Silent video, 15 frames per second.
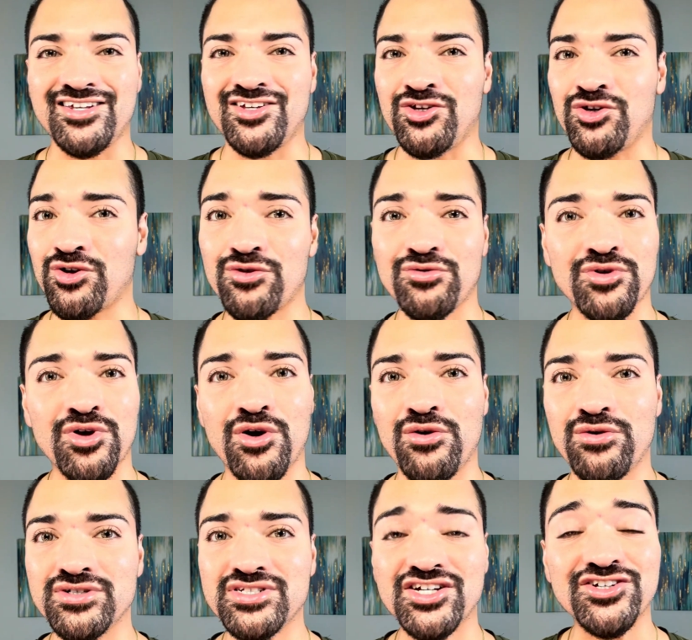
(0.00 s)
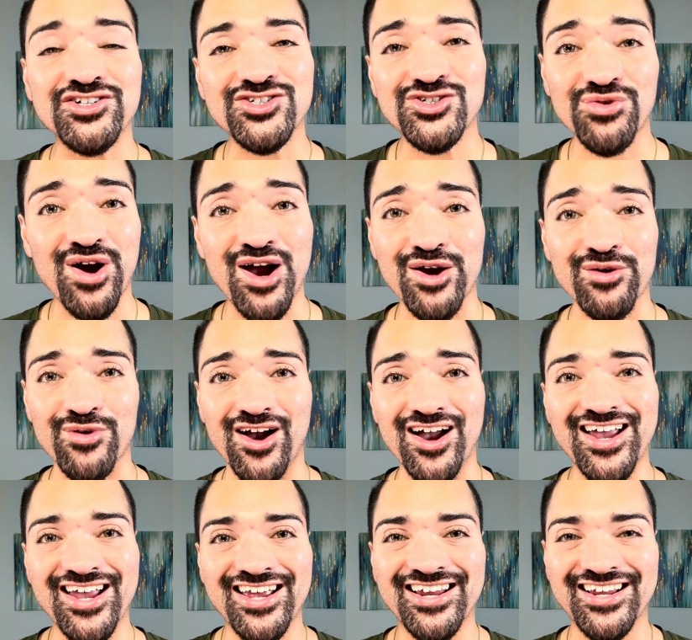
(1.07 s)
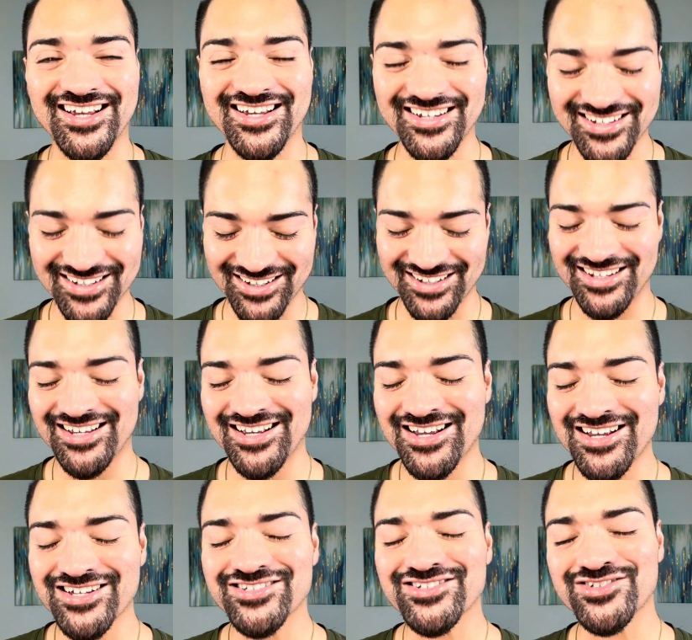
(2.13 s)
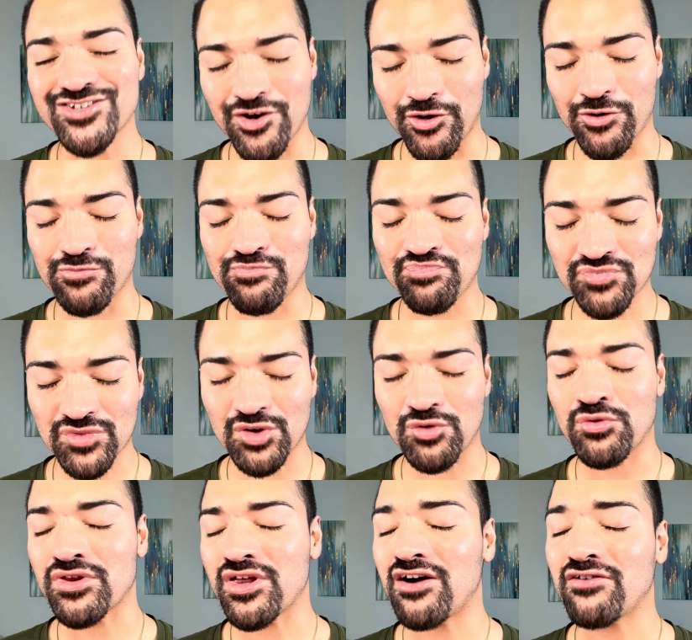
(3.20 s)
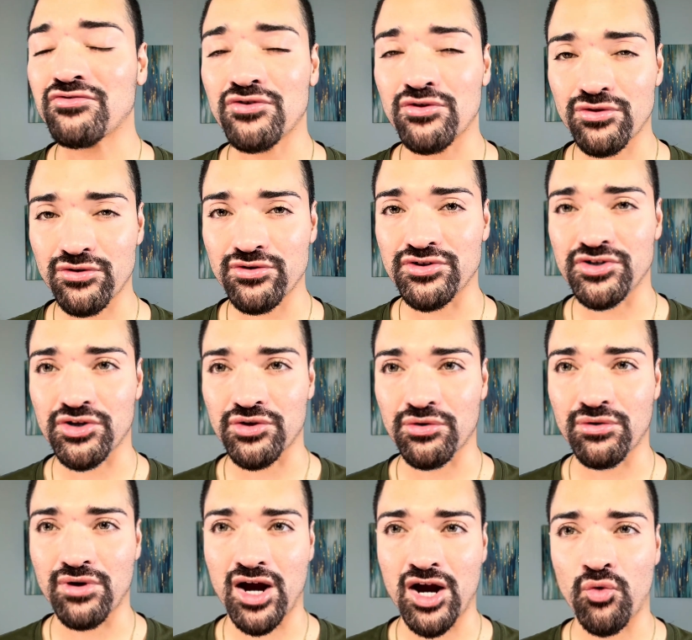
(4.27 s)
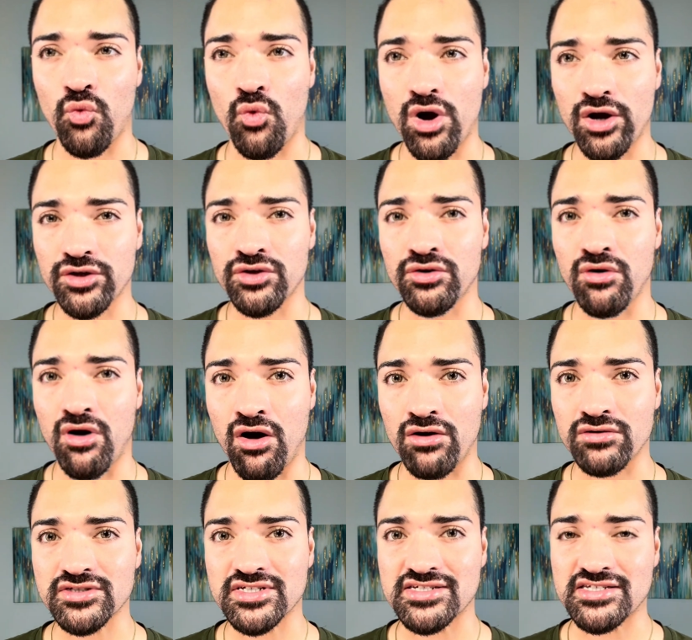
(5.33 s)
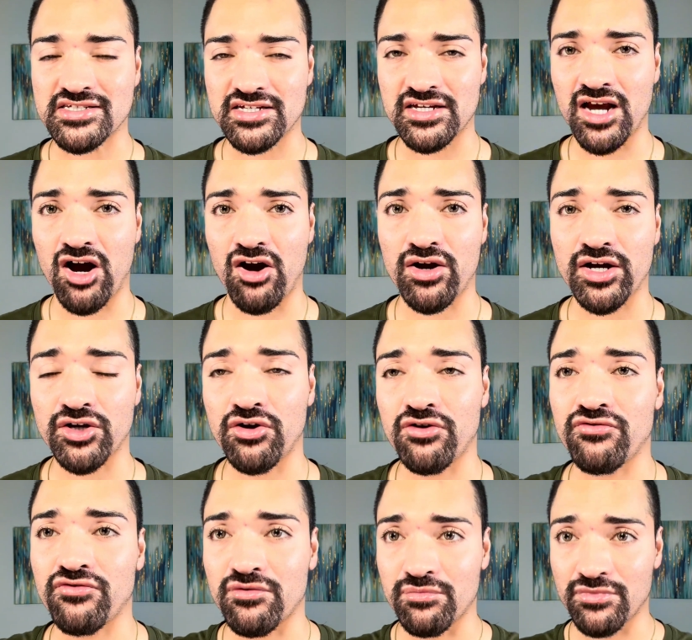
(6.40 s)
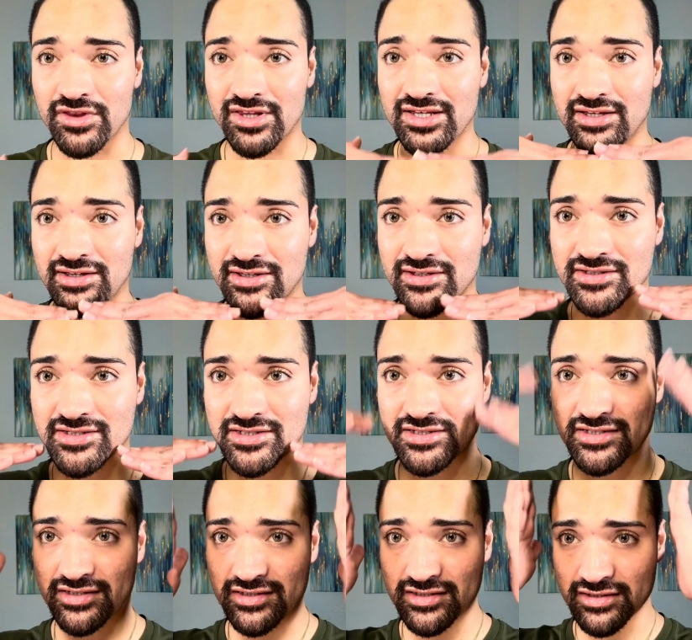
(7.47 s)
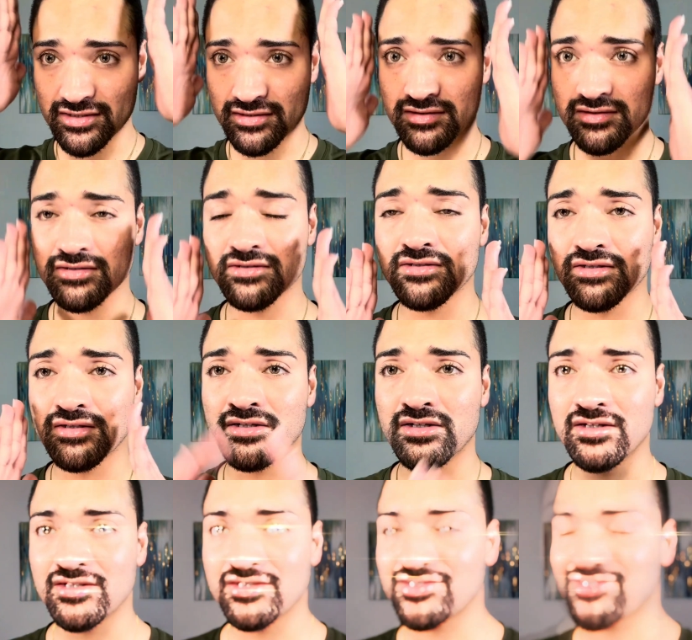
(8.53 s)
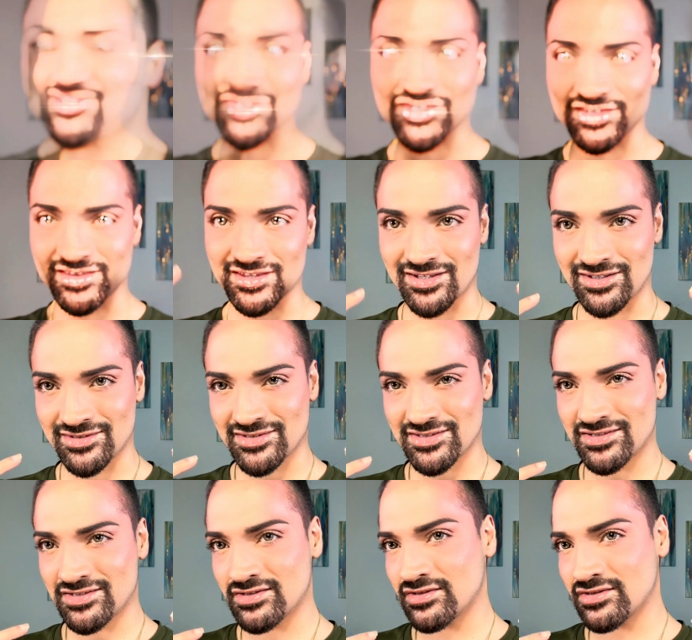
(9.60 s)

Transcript: you don't know until you try, right? So, without further ado, I want you all to see how I go from this to this.